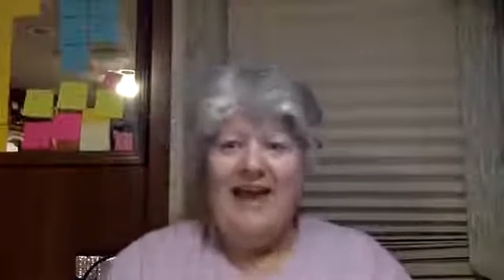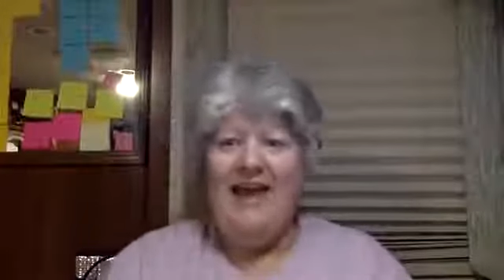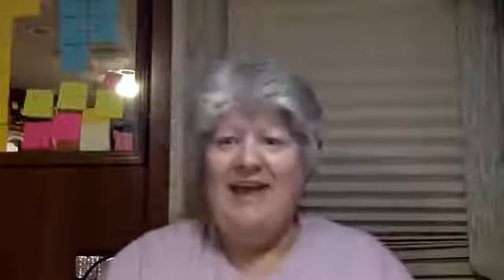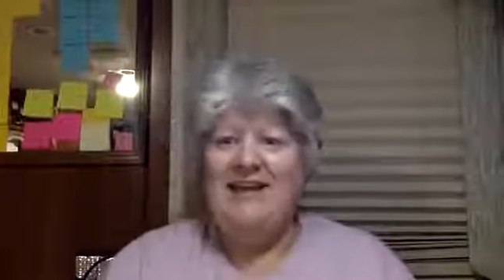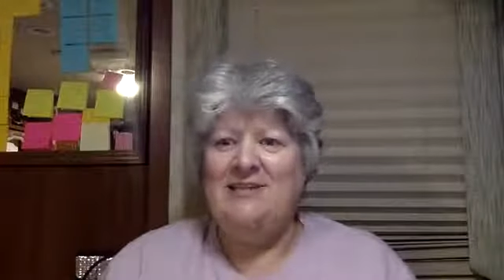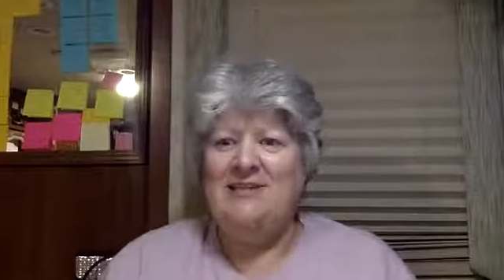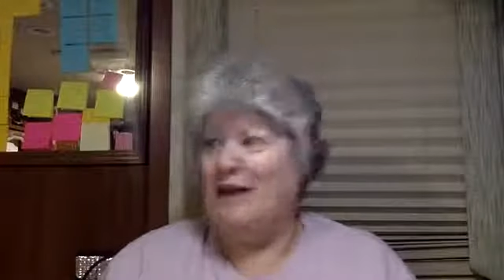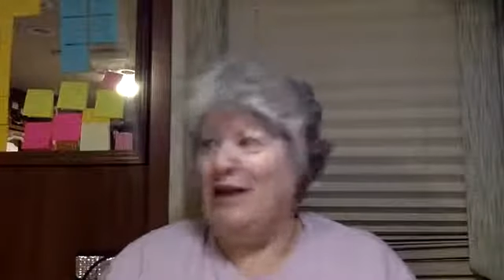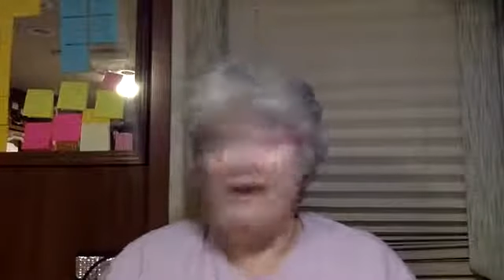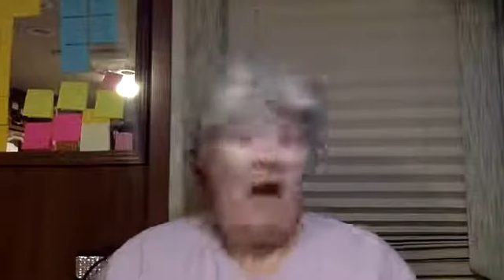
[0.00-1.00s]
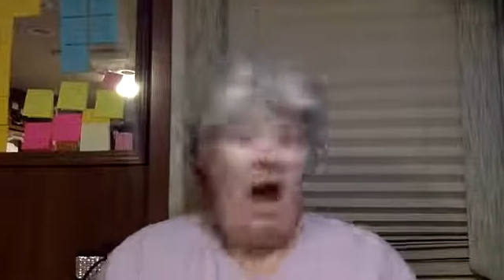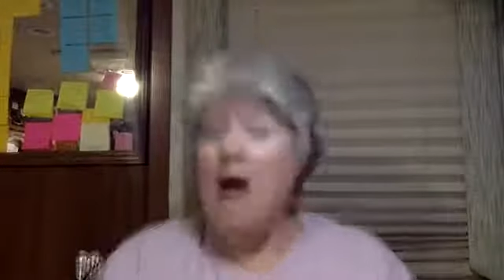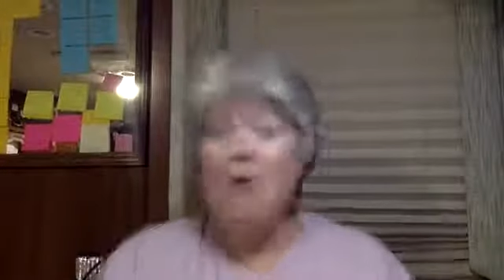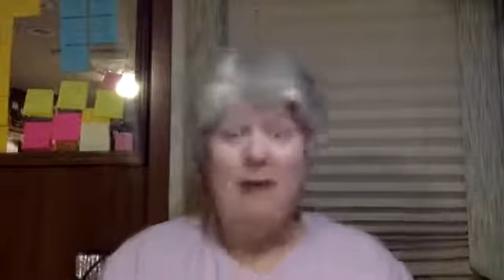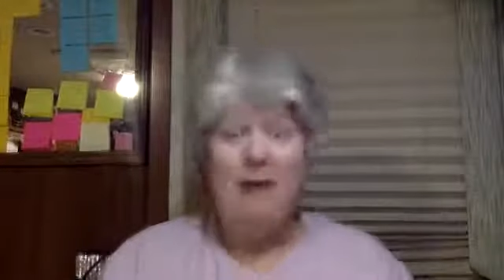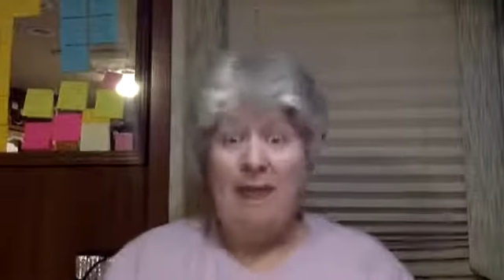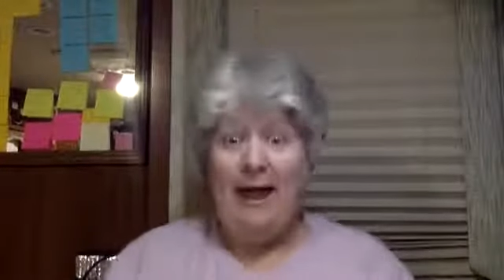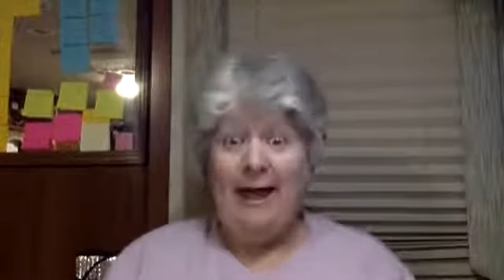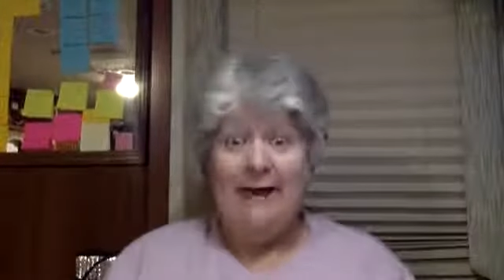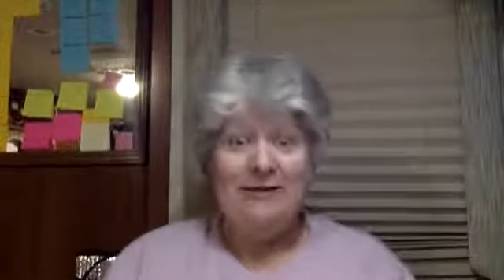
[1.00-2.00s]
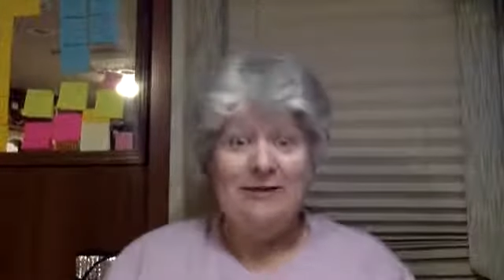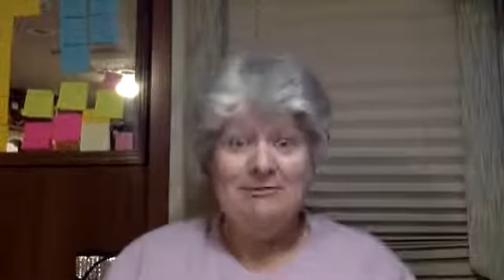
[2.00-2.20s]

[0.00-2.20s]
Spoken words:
And it's sort of like, I want to play.